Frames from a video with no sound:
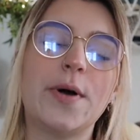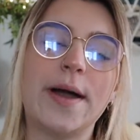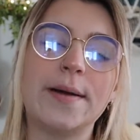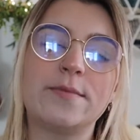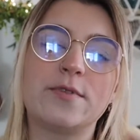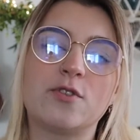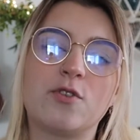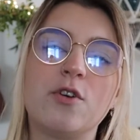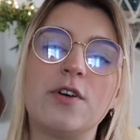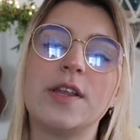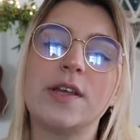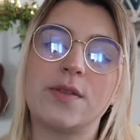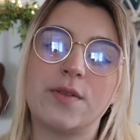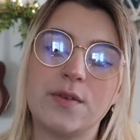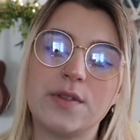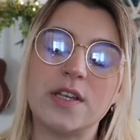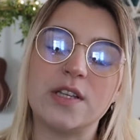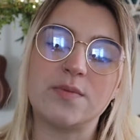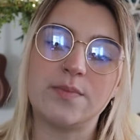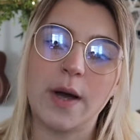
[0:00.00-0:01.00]
I'm scrolling
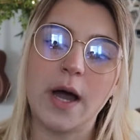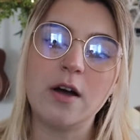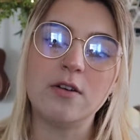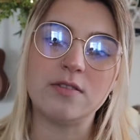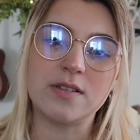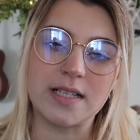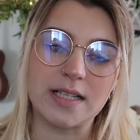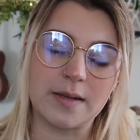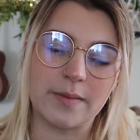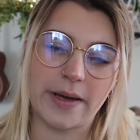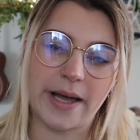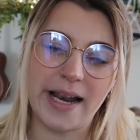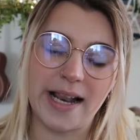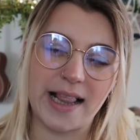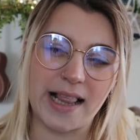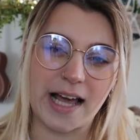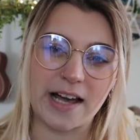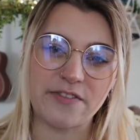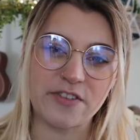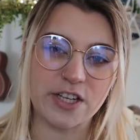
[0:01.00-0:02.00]
through these posts and I'm kind
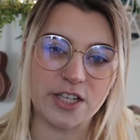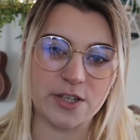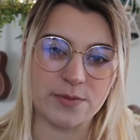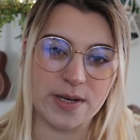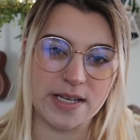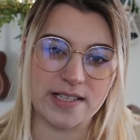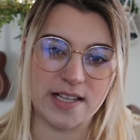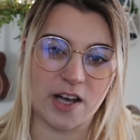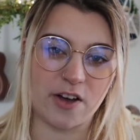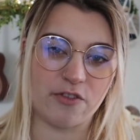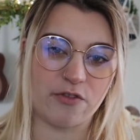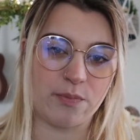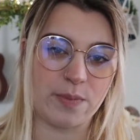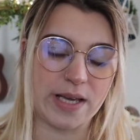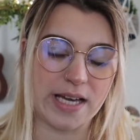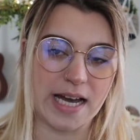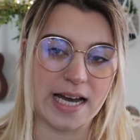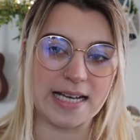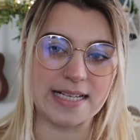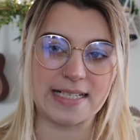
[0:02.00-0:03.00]
of laughing to myself
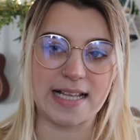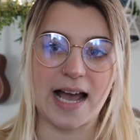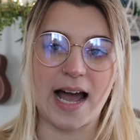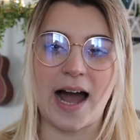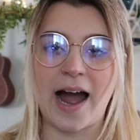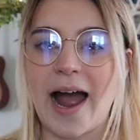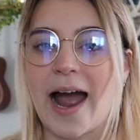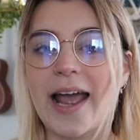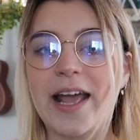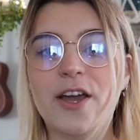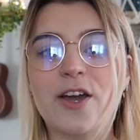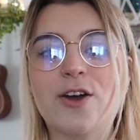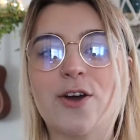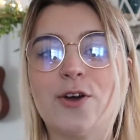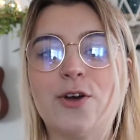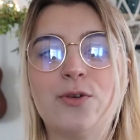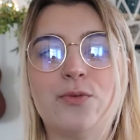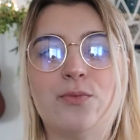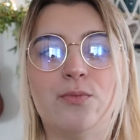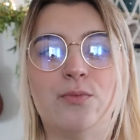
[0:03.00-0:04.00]
because I
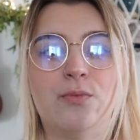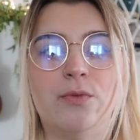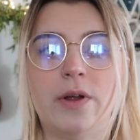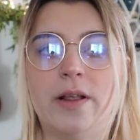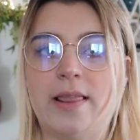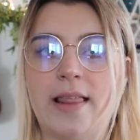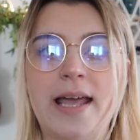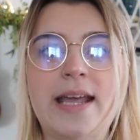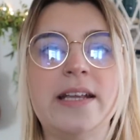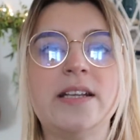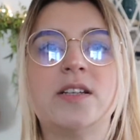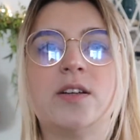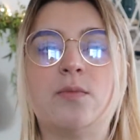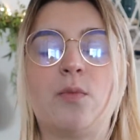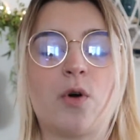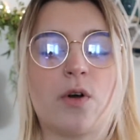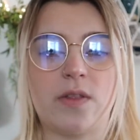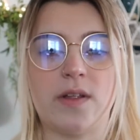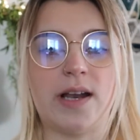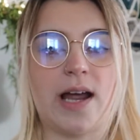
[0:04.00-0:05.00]
could relate to
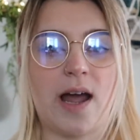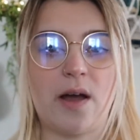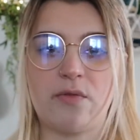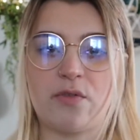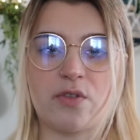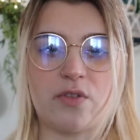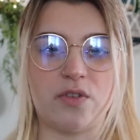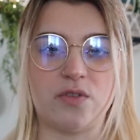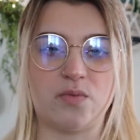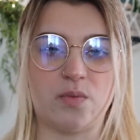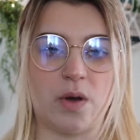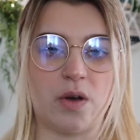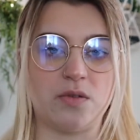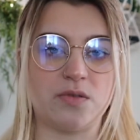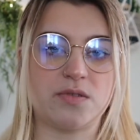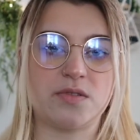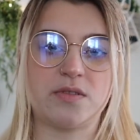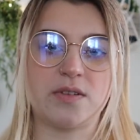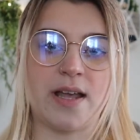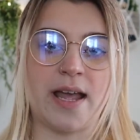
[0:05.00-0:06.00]
more than half of these
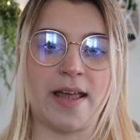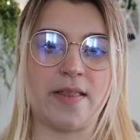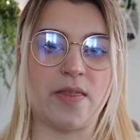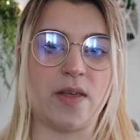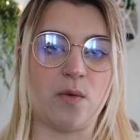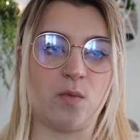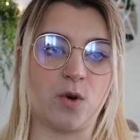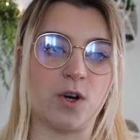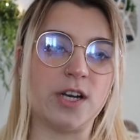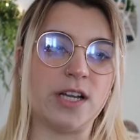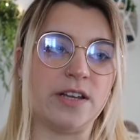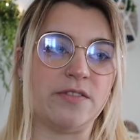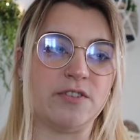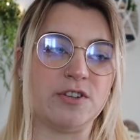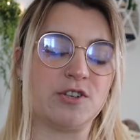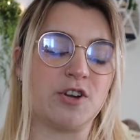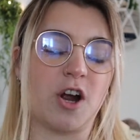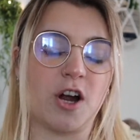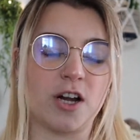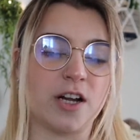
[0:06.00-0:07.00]
posts and they weren't
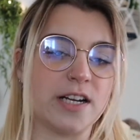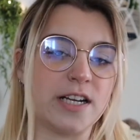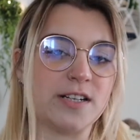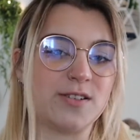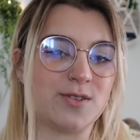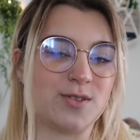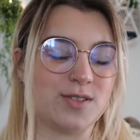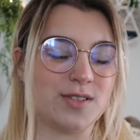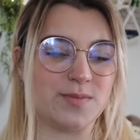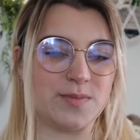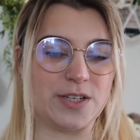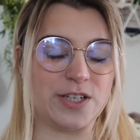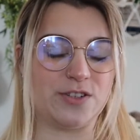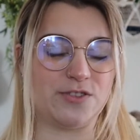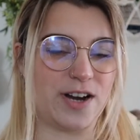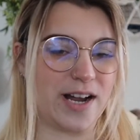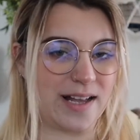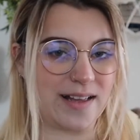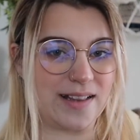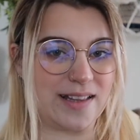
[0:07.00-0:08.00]
even targeted towards me
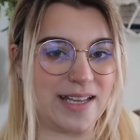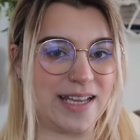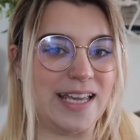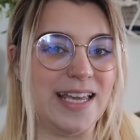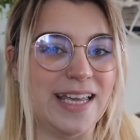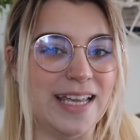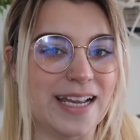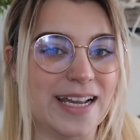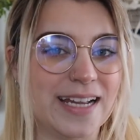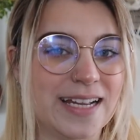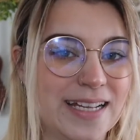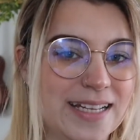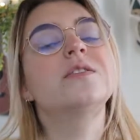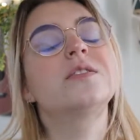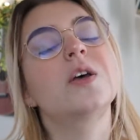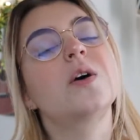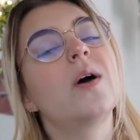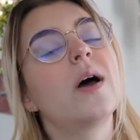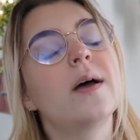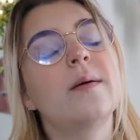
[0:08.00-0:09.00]
directly.
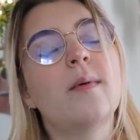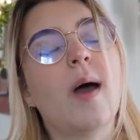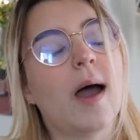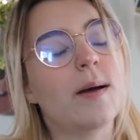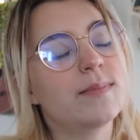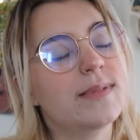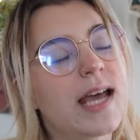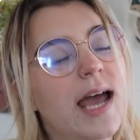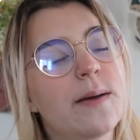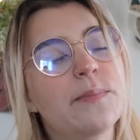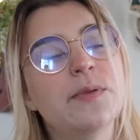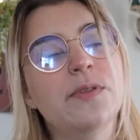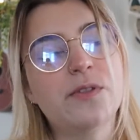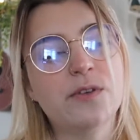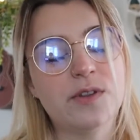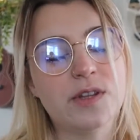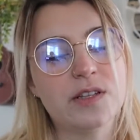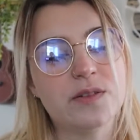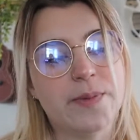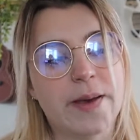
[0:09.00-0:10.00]
So I'm tapping
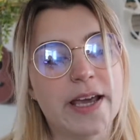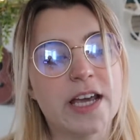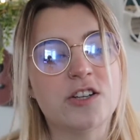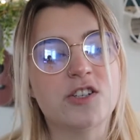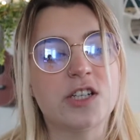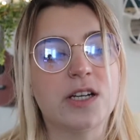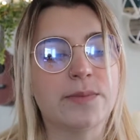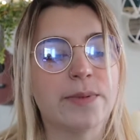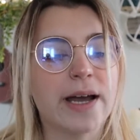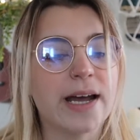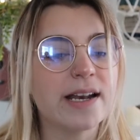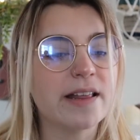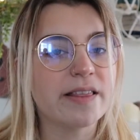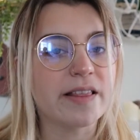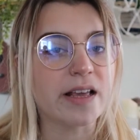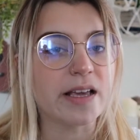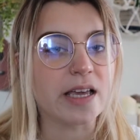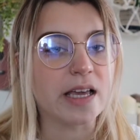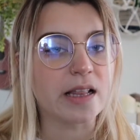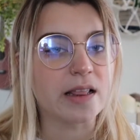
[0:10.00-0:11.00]
through this page and I'm kind of
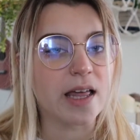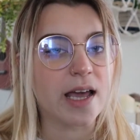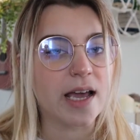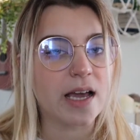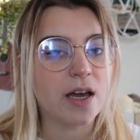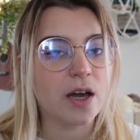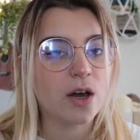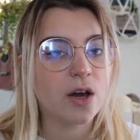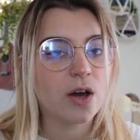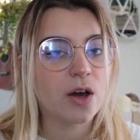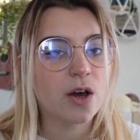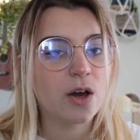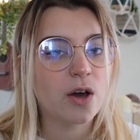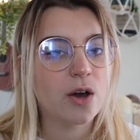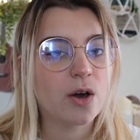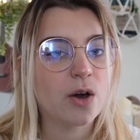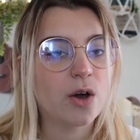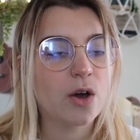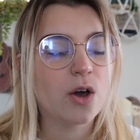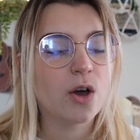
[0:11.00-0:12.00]
thinking like,
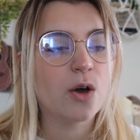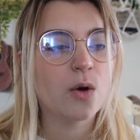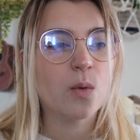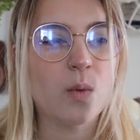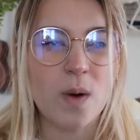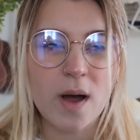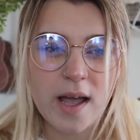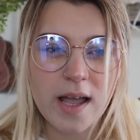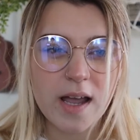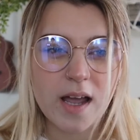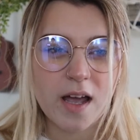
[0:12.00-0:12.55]
what